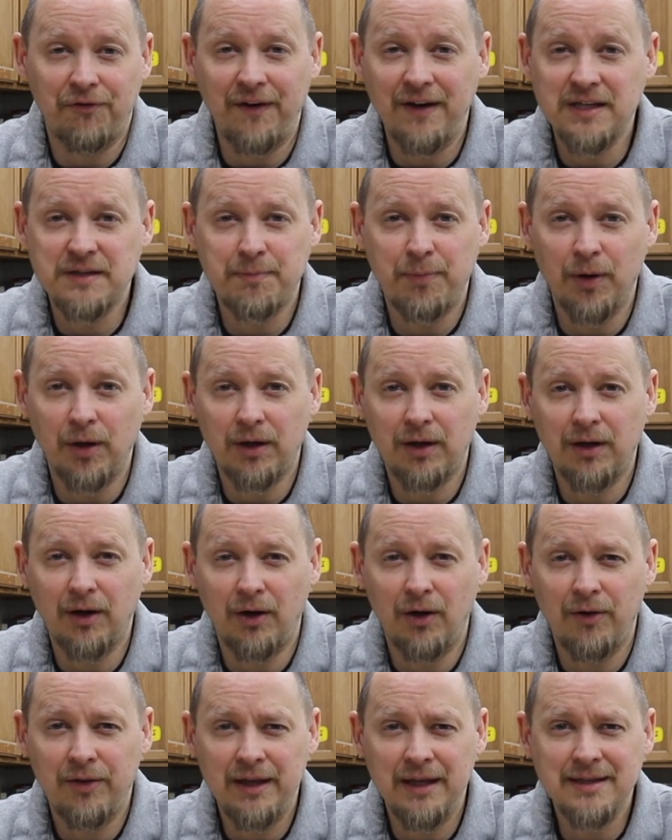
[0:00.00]
Facebook
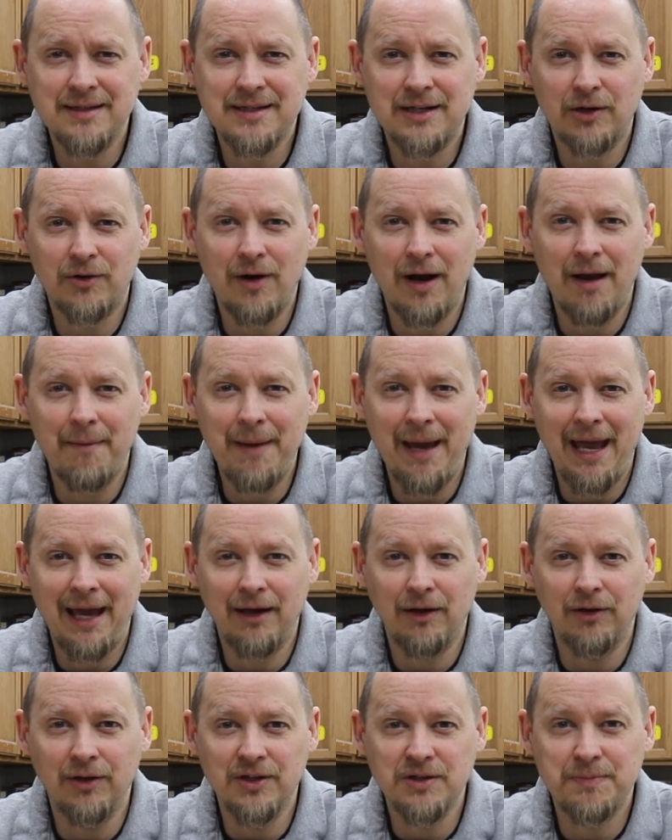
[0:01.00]
or the Instagram
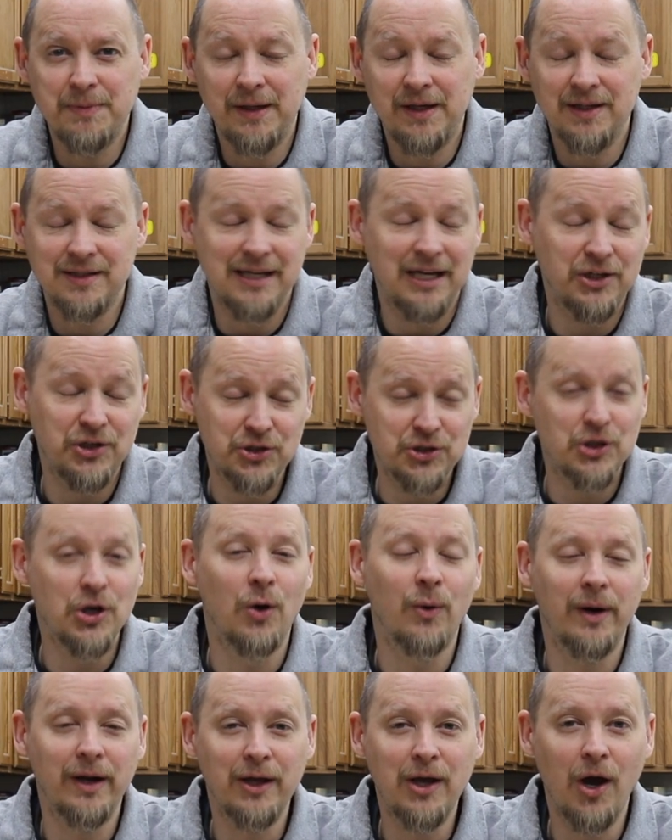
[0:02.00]
handle is because I just
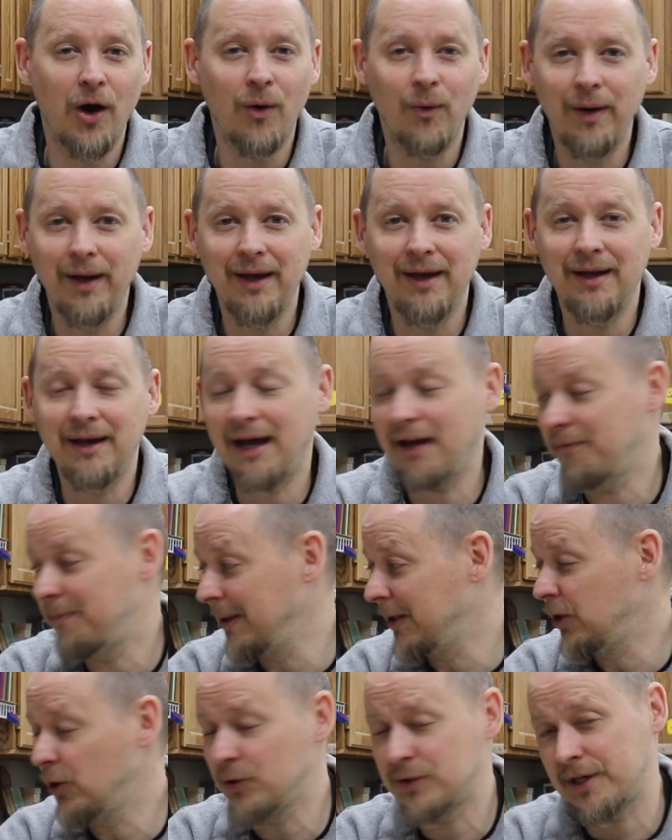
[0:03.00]
know where to go. And I've
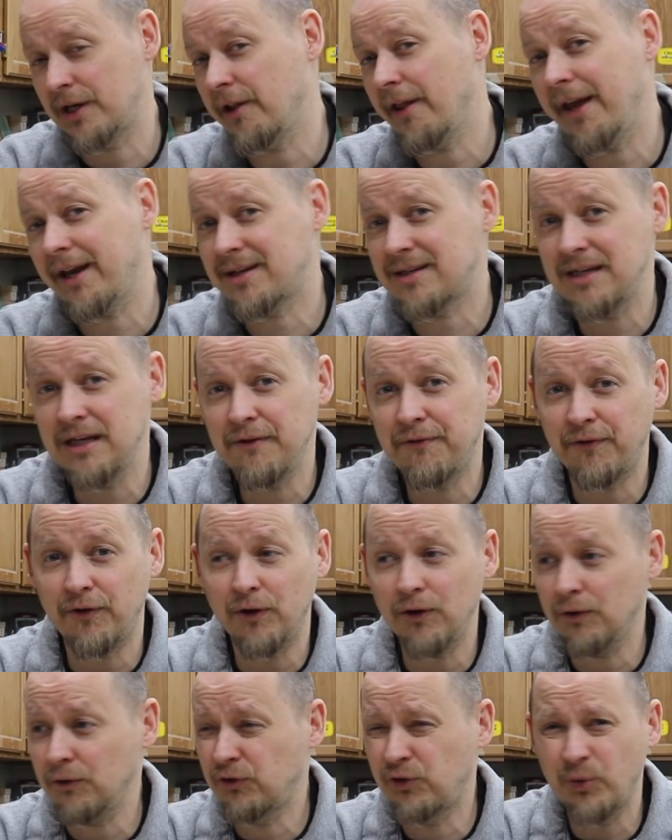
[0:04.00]
been using Alexi
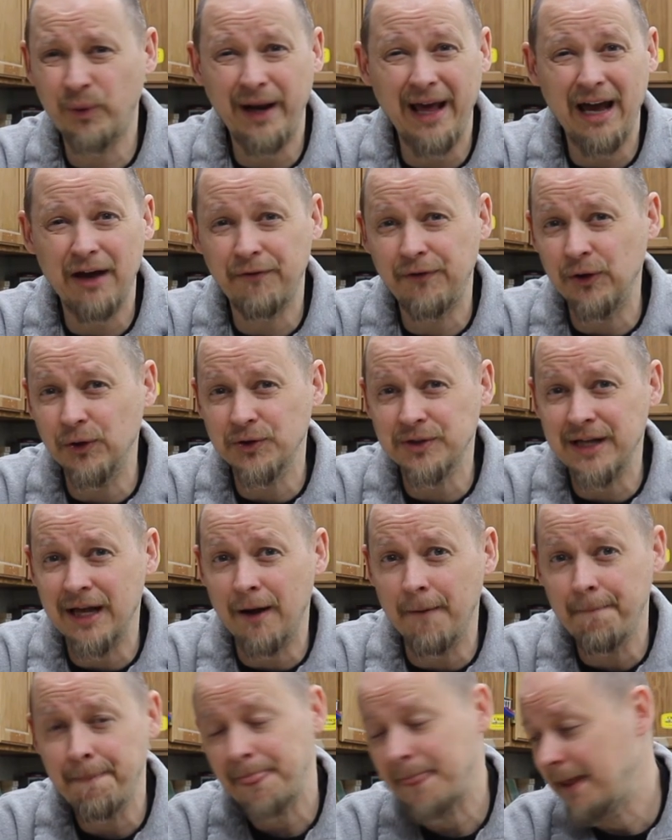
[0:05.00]
for two and a half years
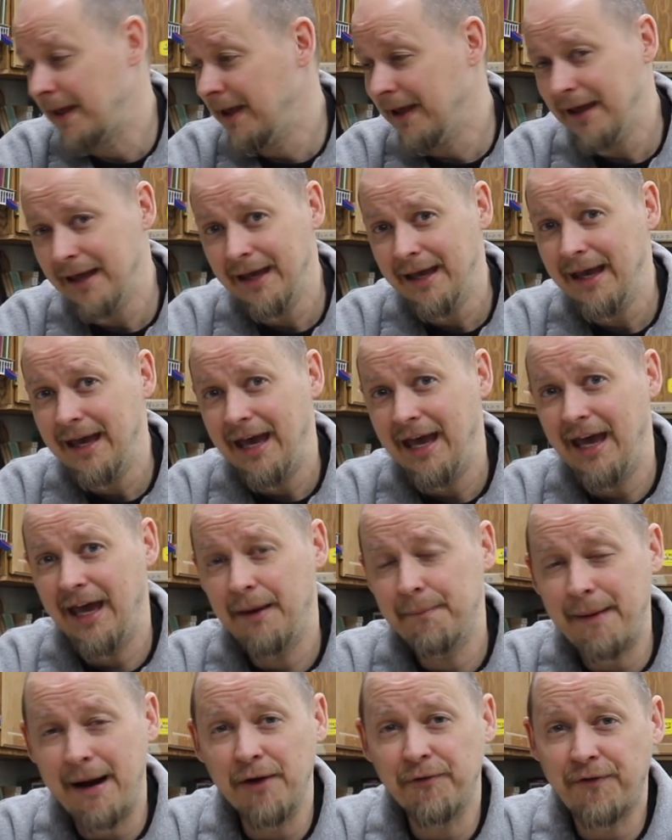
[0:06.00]
now.
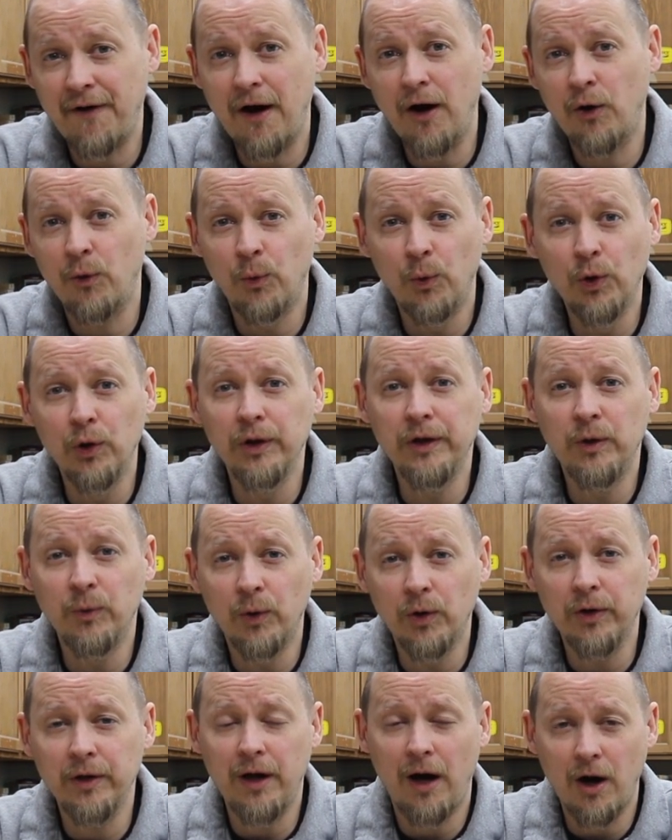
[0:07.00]
And by far, a really,
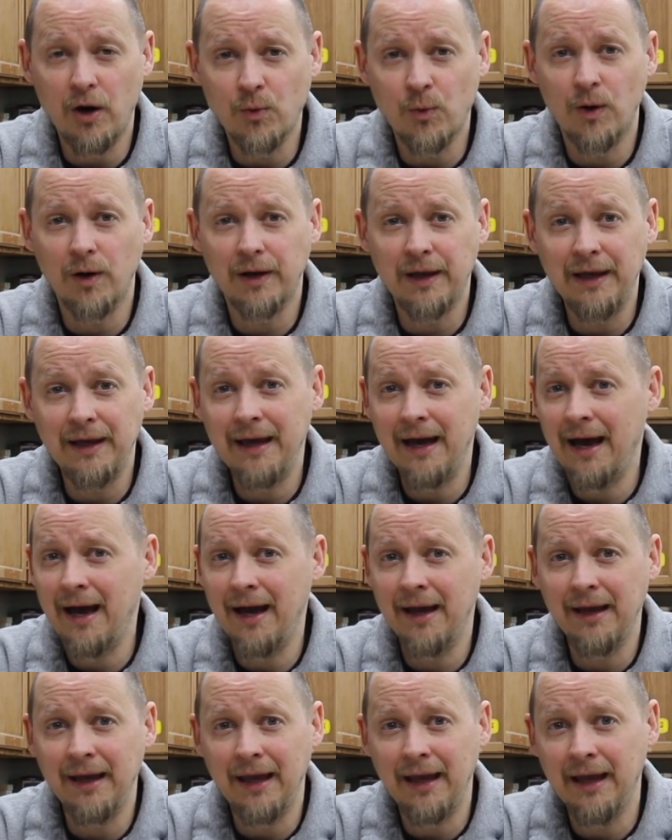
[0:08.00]
really hardworking
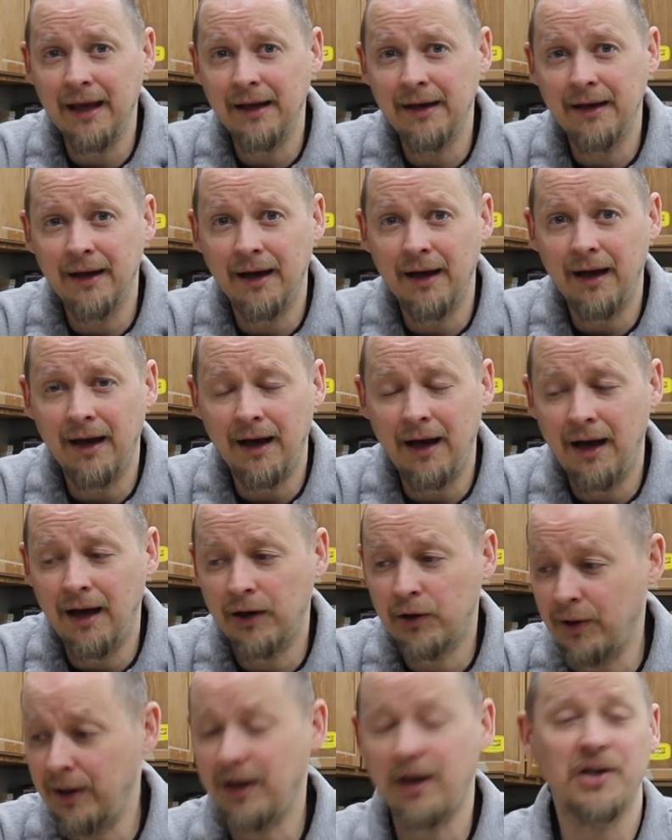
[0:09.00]
guy and uh,
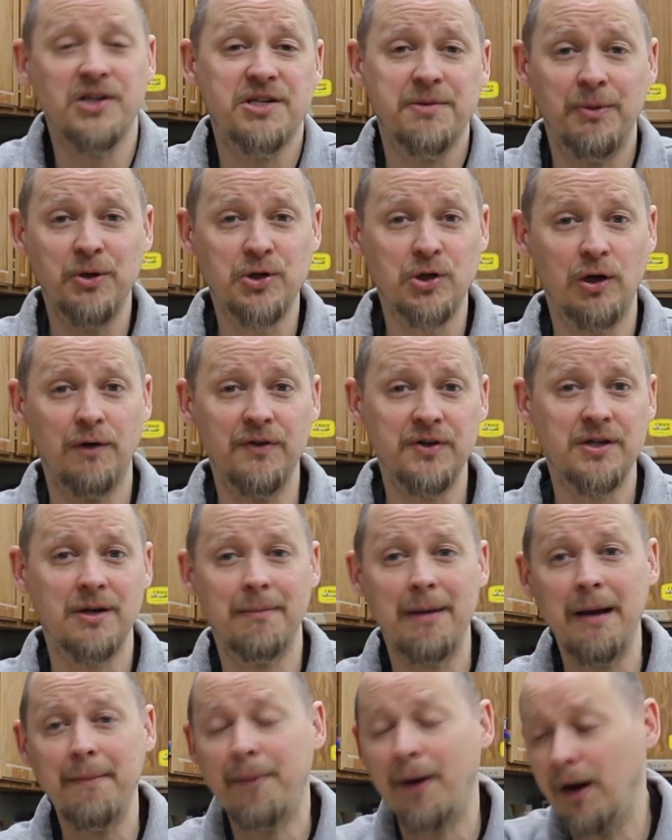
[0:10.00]
uh, great customer service
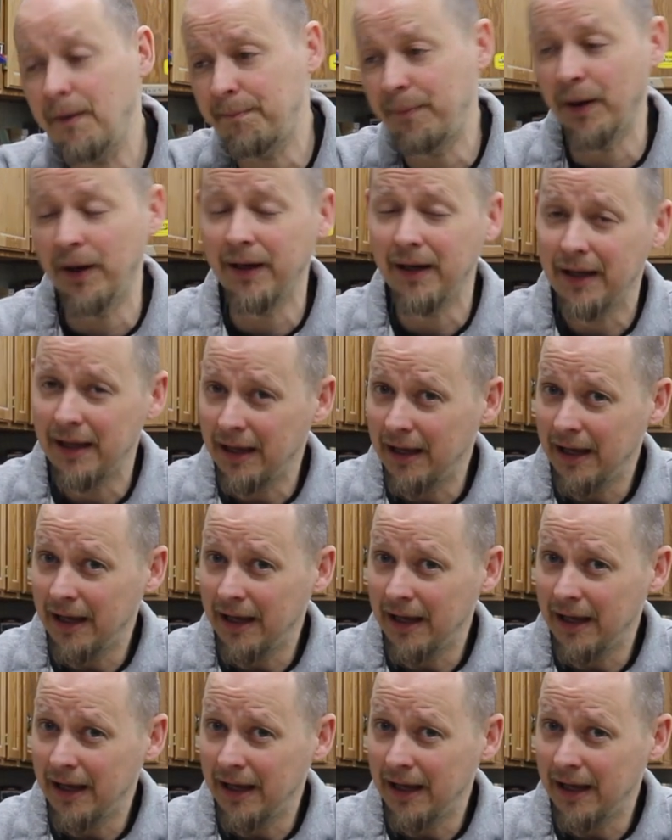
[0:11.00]
on my part. But